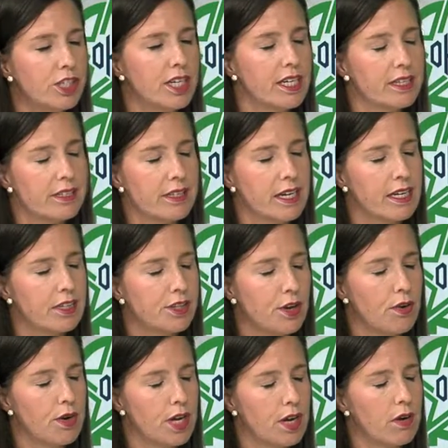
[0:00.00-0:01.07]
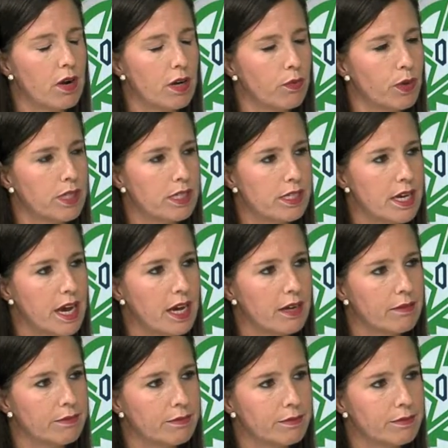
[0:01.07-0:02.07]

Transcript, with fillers: against San Antonio on Wednesday?